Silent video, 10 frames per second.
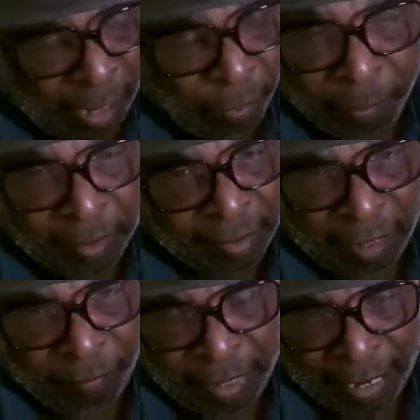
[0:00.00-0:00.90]
got on the bus
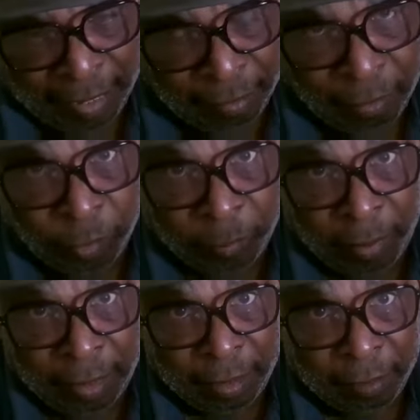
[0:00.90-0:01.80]
every night. Nothing was
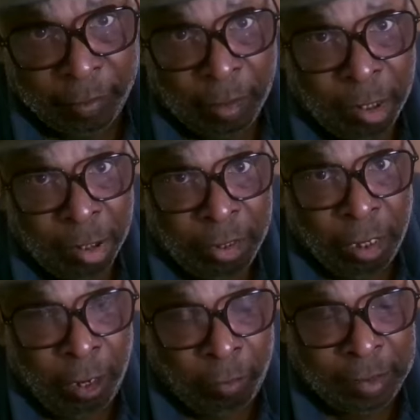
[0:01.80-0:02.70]
planned.
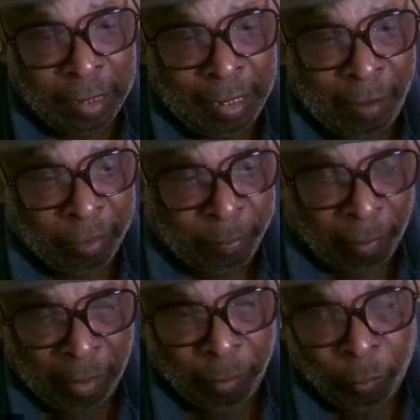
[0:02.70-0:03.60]
The only thing that was
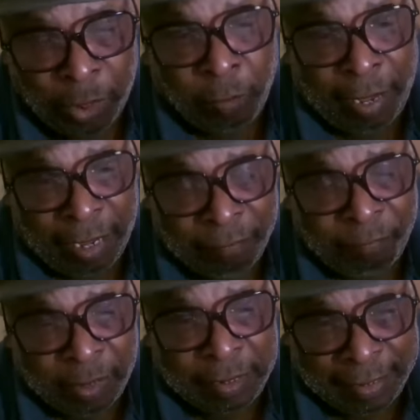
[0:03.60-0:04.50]
planned was we're gonna have
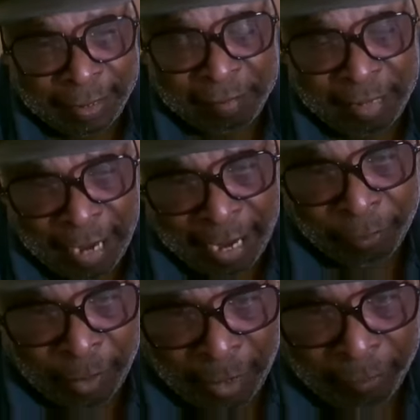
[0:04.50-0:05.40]
fun this night,
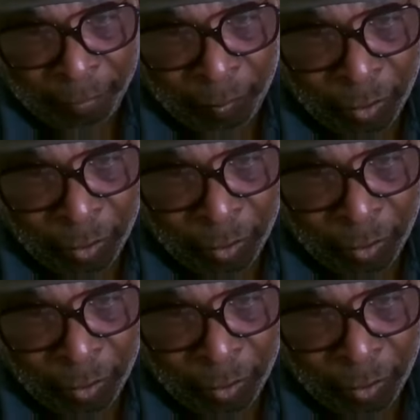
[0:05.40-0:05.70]
okay?